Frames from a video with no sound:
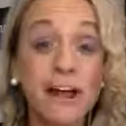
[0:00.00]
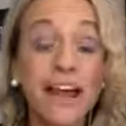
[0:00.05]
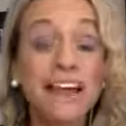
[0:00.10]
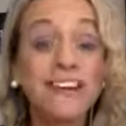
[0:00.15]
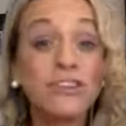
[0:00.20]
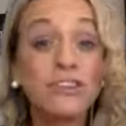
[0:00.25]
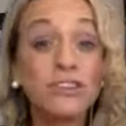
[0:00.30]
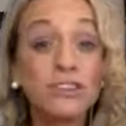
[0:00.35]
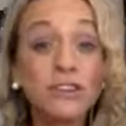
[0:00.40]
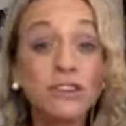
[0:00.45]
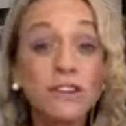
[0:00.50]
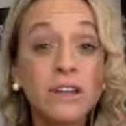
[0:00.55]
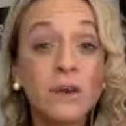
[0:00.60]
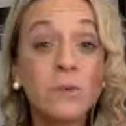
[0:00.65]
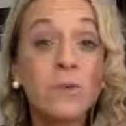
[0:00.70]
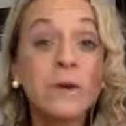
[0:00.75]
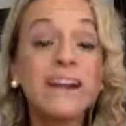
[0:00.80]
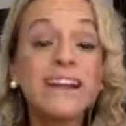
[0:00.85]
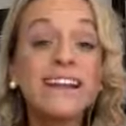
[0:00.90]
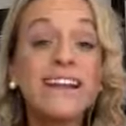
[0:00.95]
And certainly
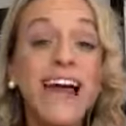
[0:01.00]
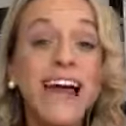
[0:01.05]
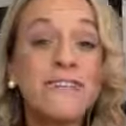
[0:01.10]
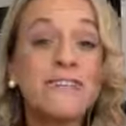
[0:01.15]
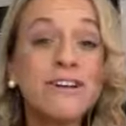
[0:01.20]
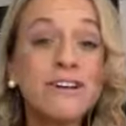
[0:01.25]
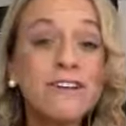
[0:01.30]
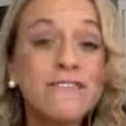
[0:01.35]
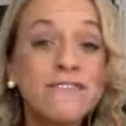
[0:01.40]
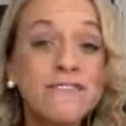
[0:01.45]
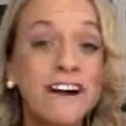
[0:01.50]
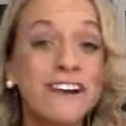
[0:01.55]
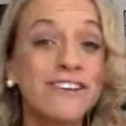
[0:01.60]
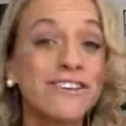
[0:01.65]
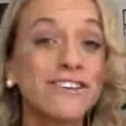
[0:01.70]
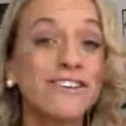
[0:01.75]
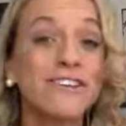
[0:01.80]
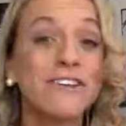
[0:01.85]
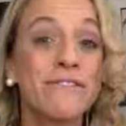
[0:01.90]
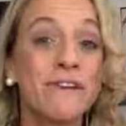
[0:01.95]
whenever you find
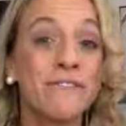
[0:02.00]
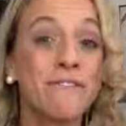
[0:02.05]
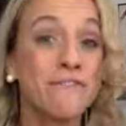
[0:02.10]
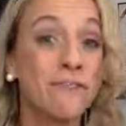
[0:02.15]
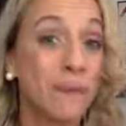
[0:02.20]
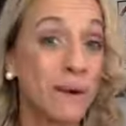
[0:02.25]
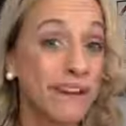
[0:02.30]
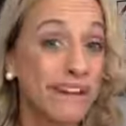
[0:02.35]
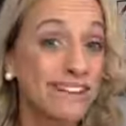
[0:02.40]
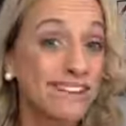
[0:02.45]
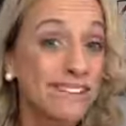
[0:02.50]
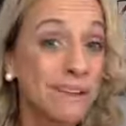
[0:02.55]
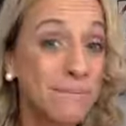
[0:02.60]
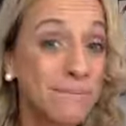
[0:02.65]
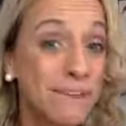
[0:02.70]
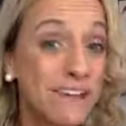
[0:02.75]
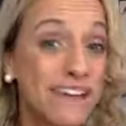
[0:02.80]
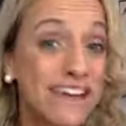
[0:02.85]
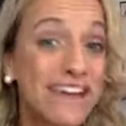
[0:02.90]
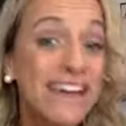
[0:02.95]
yourself avoiding
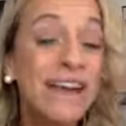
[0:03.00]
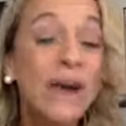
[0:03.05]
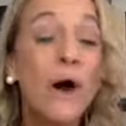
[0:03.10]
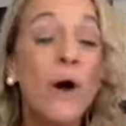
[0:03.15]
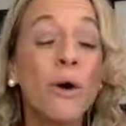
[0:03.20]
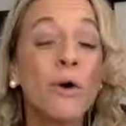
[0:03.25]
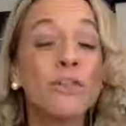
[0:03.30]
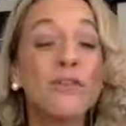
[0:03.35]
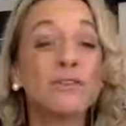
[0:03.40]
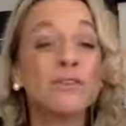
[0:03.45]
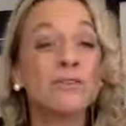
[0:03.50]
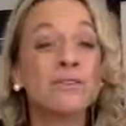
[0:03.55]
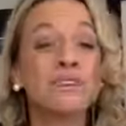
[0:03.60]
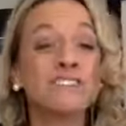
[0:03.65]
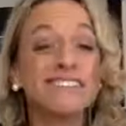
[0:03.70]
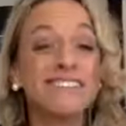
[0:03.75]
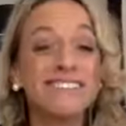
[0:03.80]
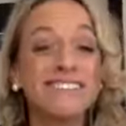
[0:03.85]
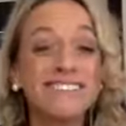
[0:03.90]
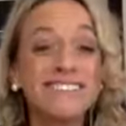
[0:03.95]
something or there's
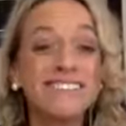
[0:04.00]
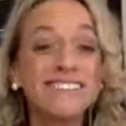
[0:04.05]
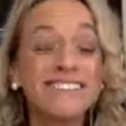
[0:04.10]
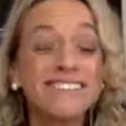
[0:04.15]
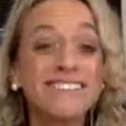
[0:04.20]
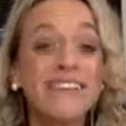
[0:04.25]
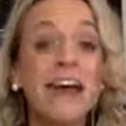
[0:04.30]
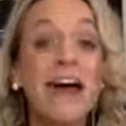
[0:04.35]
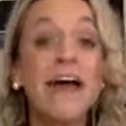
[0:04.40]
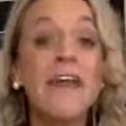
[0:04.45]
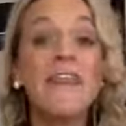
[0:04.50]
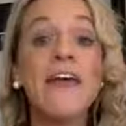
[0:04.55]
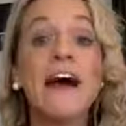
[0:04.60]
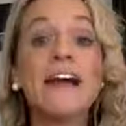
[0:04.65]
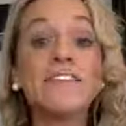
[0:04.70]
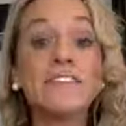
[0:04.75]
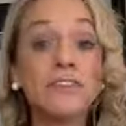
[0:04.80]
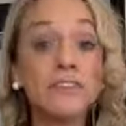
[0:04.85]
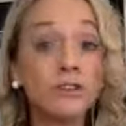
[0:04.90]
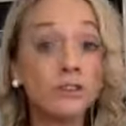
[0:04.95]
resistance,
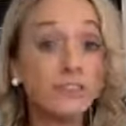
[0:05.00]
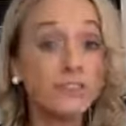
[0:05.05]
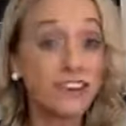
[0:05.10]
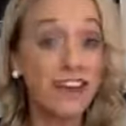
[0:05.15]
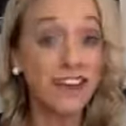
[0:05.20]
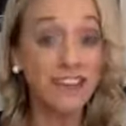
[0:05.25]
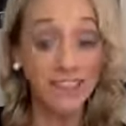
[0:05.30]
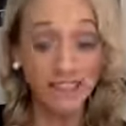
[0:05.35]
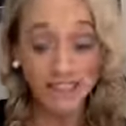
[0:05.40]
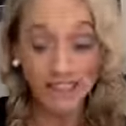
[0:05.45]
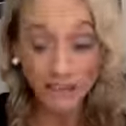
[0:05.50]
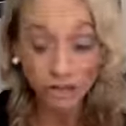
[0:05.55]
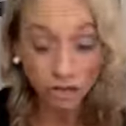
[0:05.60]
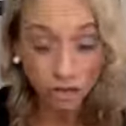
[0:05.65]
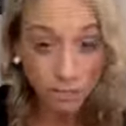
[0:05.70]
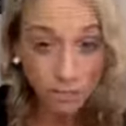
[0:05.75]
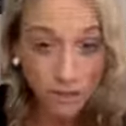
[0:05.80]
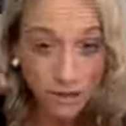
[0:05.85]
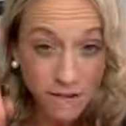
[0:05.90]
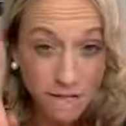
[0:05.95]
that's your sign that that should
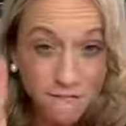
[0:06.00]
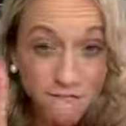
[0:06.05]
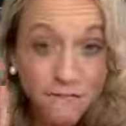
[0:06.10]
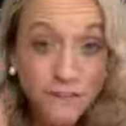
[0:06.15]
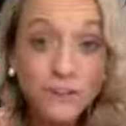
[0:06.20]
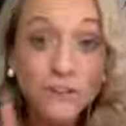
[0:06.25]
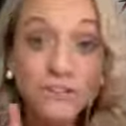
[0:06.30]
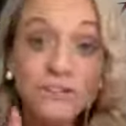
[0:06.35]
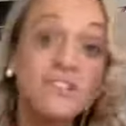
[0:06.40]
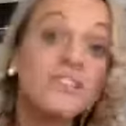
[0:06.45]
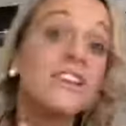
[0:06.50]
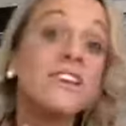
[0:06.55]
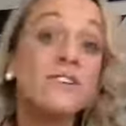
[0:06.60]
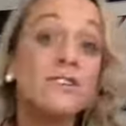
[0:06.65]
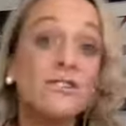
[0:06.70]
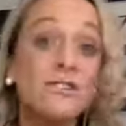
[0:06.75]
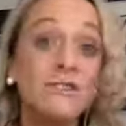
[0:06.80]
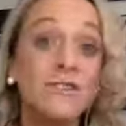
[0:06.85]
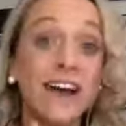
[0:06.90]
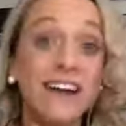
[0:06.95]
be the first thing you
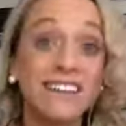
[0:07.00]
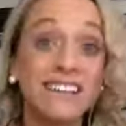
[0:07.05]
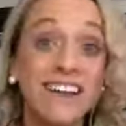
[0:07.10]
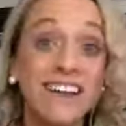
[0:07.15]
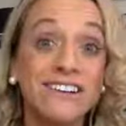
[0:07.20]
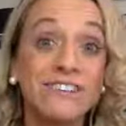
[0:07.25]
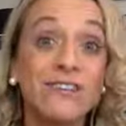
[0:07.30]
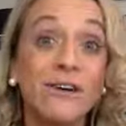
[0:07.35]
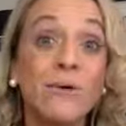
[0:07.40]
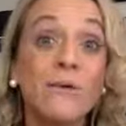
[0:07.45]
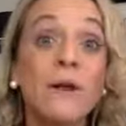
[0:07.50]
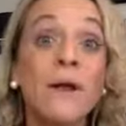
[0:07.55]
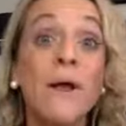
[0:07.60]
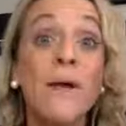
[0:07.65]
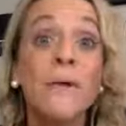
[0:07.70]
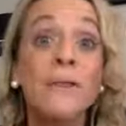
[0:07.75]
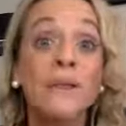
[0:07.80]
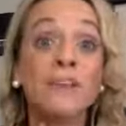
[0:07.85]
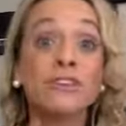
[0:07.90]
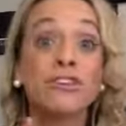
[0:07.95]
do that day. Don't
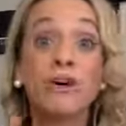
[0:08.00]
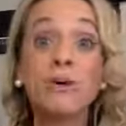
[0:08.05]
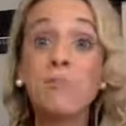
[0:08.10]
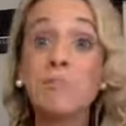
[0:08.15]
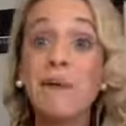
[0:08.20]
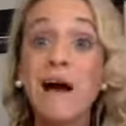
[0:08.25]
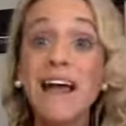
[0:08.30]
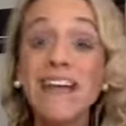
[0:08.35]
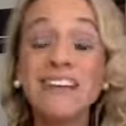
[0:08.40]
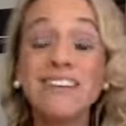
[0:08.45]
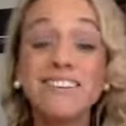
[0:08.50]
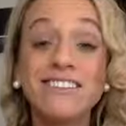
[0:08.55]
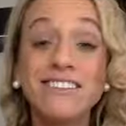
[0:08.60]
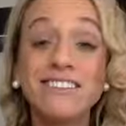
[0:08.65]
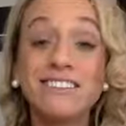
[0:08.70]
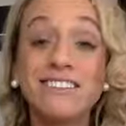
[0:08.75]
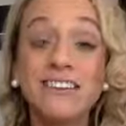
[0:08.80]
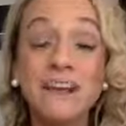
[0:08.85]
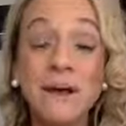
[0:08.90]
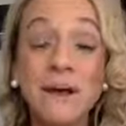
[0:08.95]
buy into
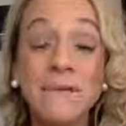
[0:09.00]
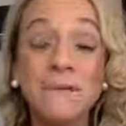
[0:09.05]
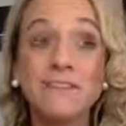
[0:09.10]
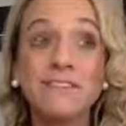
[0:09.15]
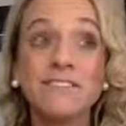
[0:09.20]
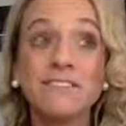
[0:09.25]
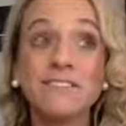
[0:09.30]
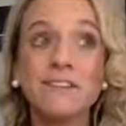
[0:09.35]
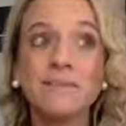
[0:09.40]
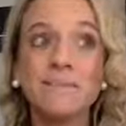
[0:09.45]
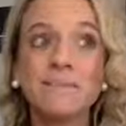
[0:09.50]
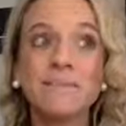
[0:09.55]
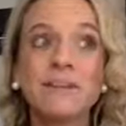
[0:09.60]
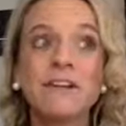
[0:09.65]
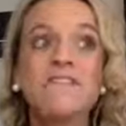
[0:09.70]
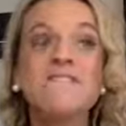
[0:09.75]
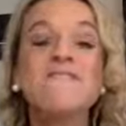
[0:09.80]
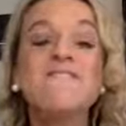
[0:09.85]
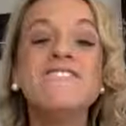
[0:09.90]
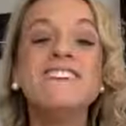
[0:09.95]
this
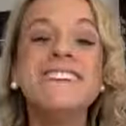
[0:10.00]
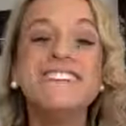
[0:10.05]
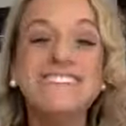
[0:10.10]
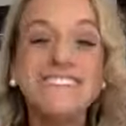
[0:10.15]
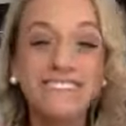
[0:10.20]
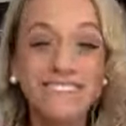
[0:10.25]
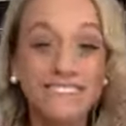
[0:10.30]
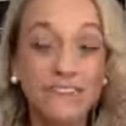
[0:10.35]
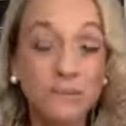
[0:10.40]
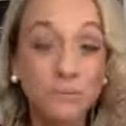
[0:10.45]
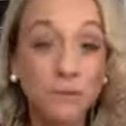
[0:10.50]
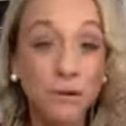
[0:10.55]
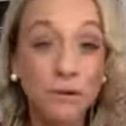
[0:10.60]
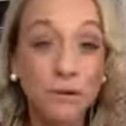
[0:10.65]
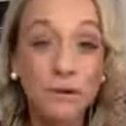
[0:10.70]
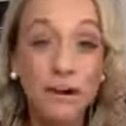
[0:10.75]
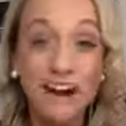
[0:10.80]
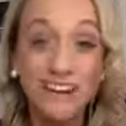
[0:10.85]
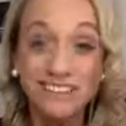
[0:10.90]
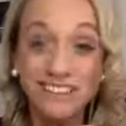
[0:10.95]
convenience of
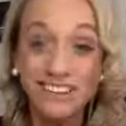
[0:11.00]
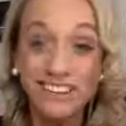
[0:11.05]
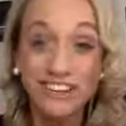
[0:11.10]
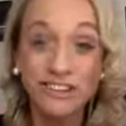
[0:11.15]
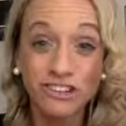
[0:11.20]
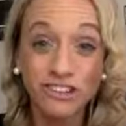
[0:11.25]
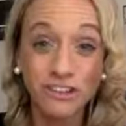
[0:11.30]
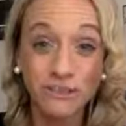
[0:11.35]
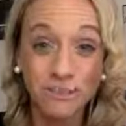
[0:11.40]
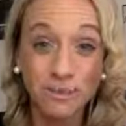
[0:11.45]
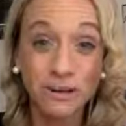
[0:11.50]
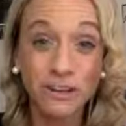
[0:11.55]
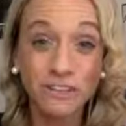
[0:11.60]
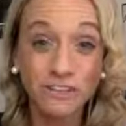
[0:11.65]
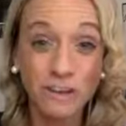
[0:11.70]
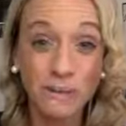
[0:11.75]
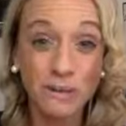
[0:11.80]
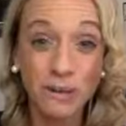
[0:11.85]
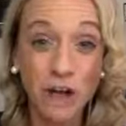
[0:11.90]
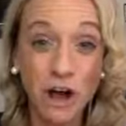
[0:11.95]
procrastination of putting
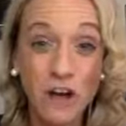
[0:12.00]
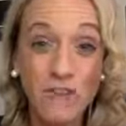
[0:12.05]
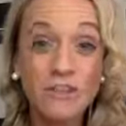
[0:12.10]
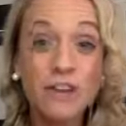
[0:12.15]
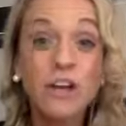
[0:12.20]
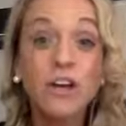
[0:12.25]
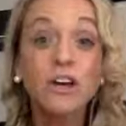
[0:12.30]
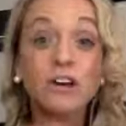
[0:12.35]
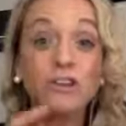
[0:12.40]
something off.